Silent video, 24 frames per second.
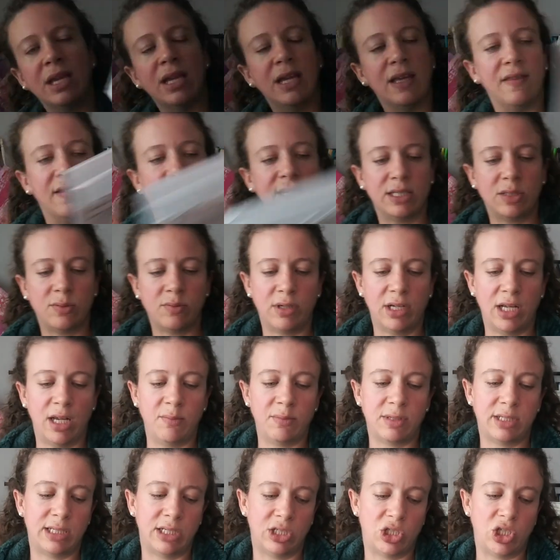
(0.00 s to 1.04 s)
This one I'm
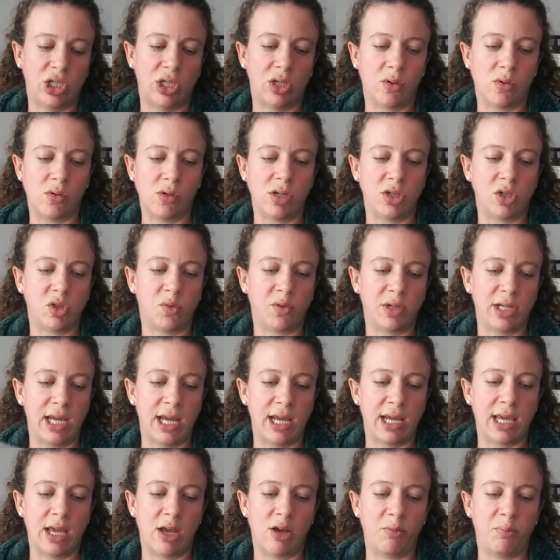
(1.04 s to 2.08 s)
stitching on
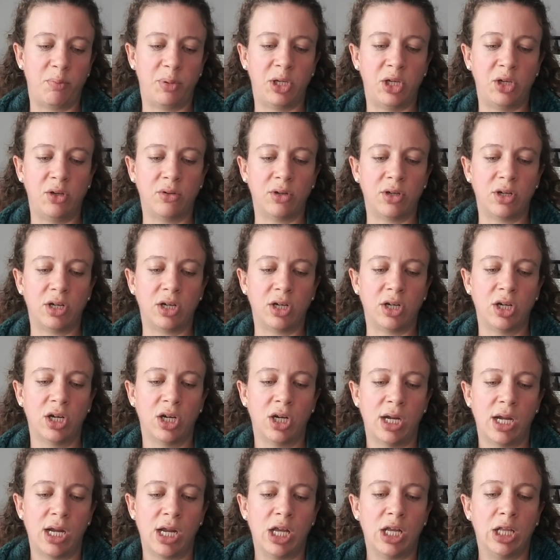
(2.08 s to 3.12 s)
28 count pewter
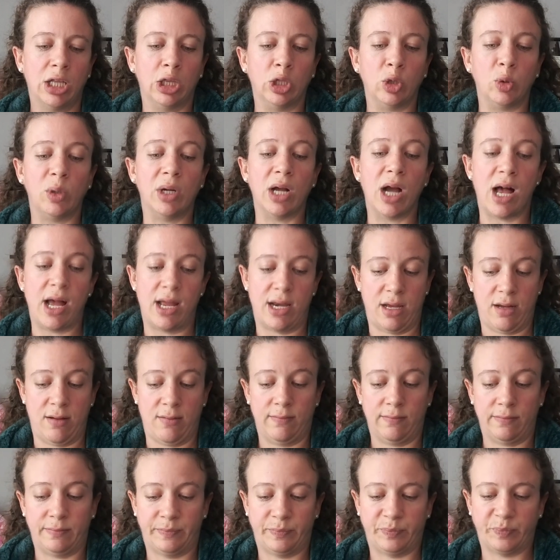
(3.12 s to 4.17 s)
Lugana.
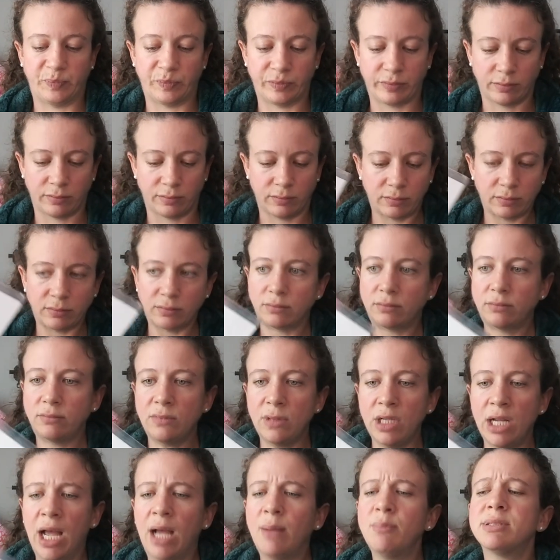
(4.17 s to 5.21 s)

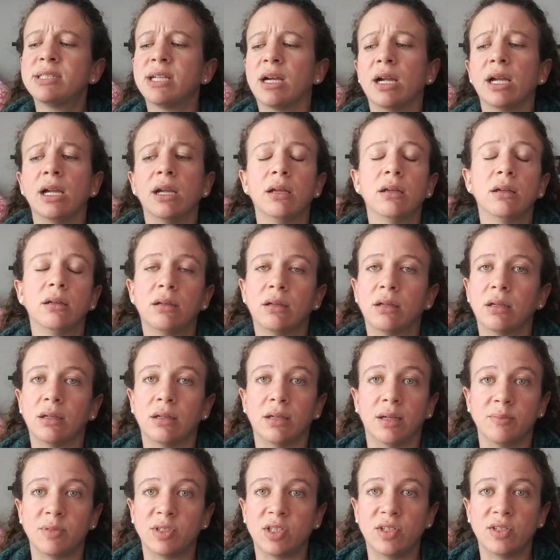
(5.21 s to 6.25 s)
I'm sorry.
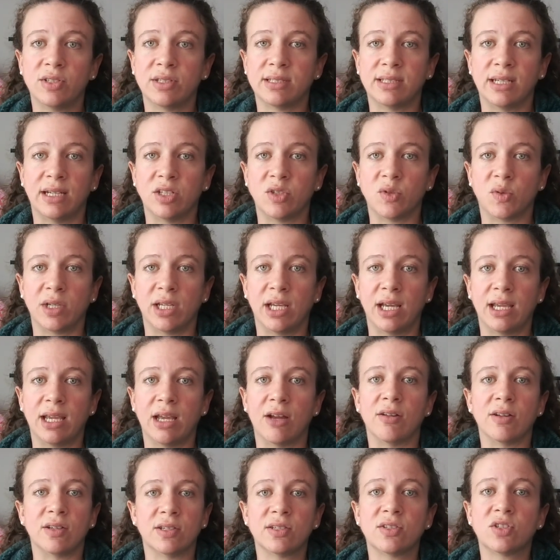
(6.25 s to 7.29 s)
I'm so used to saying 28
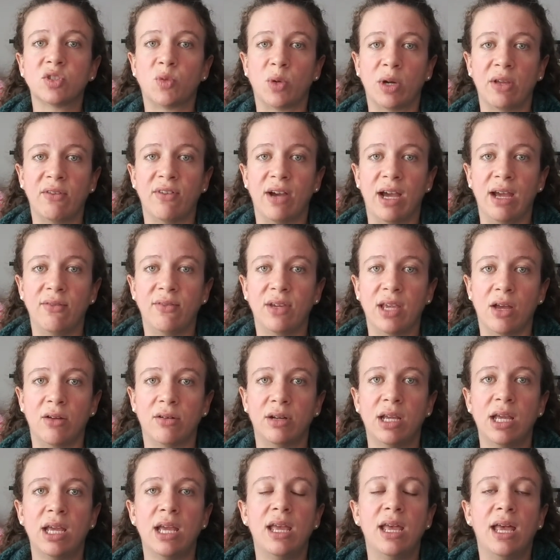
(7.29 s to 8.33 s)
count. This is 25 count.
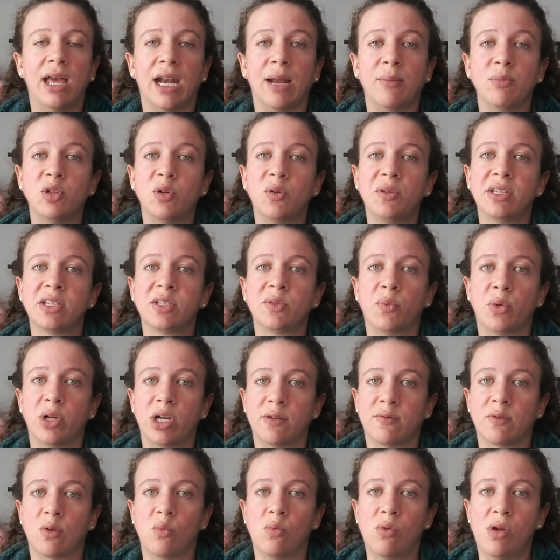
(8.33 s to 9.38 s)
And I'm doing this
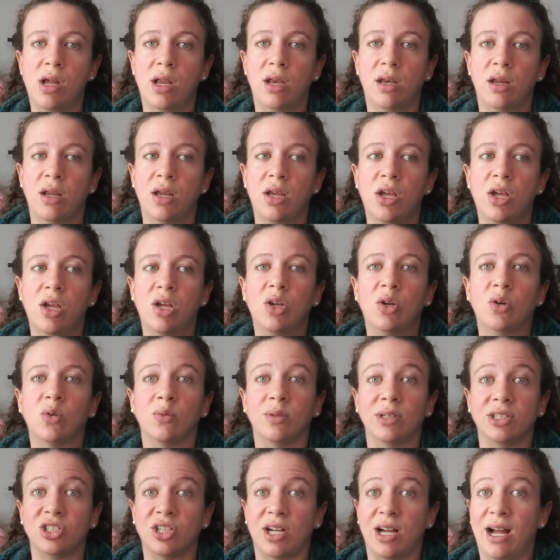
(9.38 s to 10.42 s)
1/1,
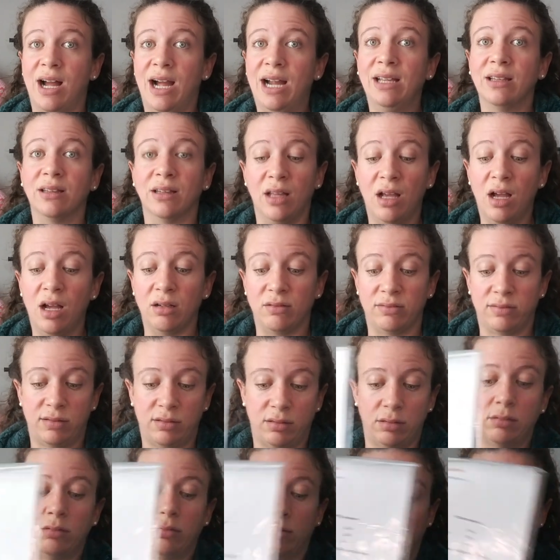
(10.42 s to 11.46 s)
which I love.
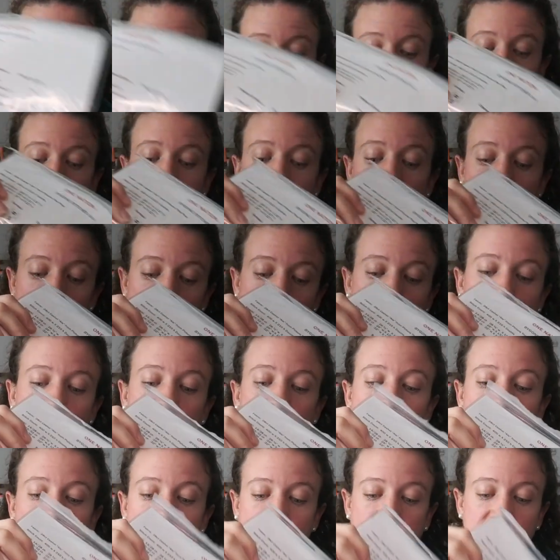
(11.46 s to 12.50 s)
This is
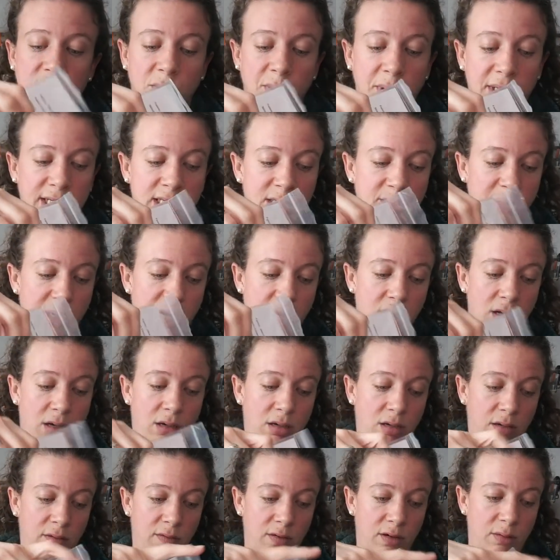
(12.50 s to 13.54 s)
also a sweet spot
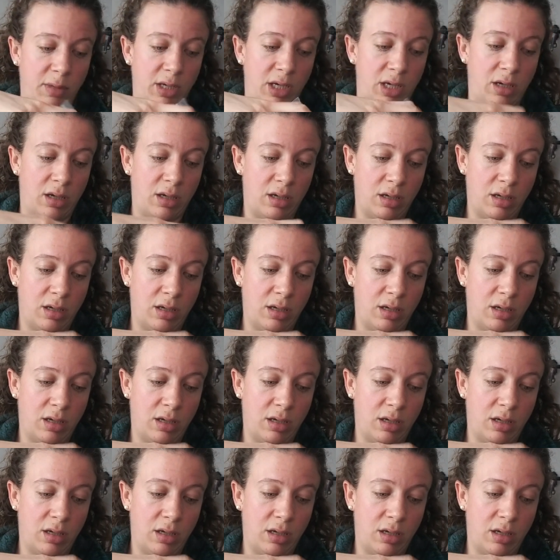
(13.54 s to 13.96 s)
for me.